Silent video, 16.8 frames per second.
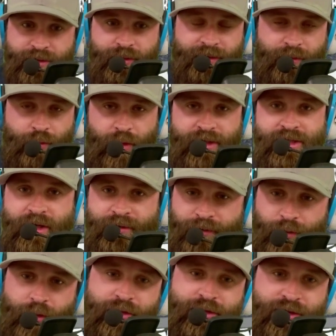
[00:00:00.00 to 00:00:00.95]
We have to watch out
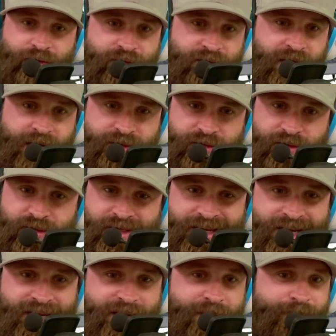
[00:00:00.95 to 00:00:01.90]
for road surface hazards,
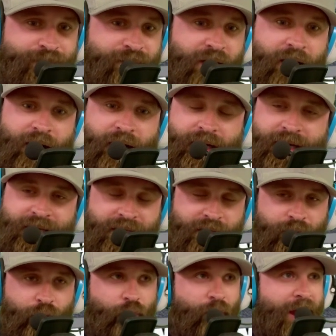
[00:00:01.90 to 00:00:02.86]
uh,
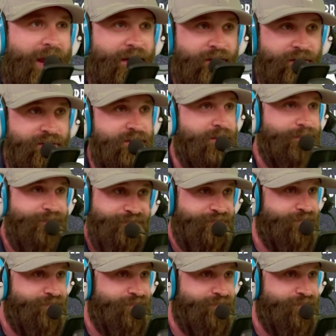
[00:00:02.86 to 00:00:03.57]
any riders